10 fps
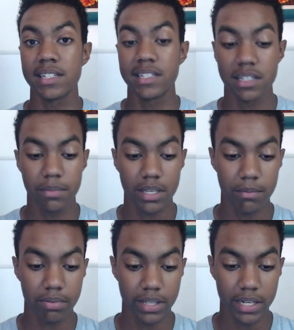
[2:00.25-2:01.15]
needs to be
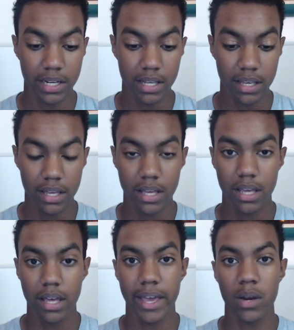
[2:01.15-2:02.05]
completed
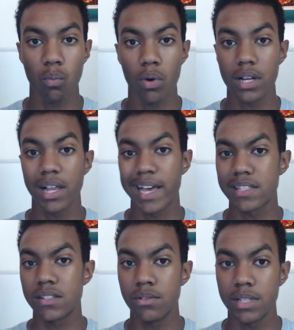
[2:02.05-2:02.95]
and what
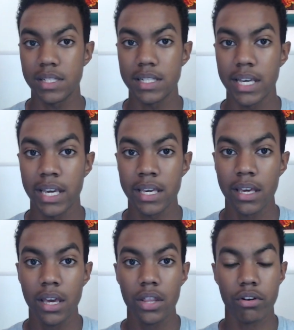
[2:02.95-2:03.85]
classes you need to take.
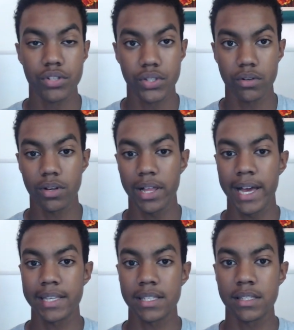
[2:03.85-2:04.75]
There are certain
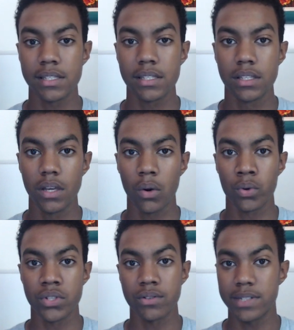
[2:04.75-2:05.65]
classes
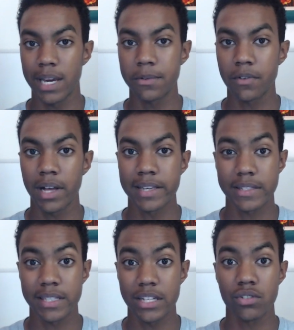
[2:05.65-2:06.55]
or certain types of
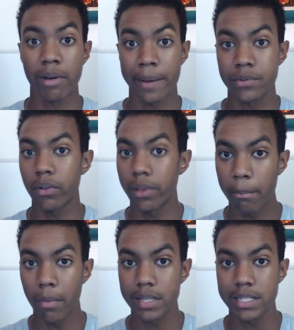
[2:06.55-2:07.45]
classes that you absolutely
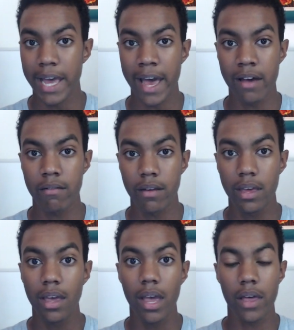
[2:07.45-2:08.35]
must have,
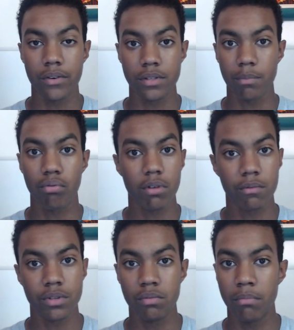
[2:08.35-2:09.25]
and there's a point
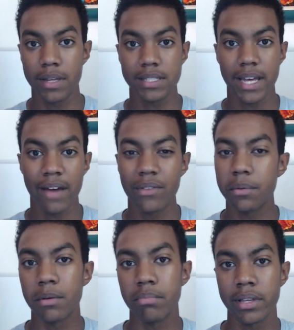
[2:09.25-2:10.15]
when you must have them
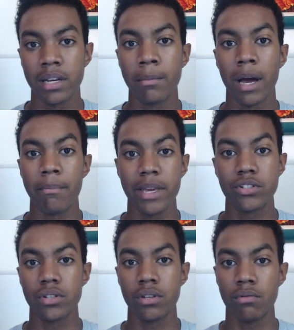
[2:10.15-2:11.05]
completed by. Make
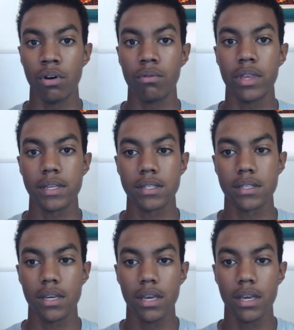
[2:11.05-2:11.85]
sure you know this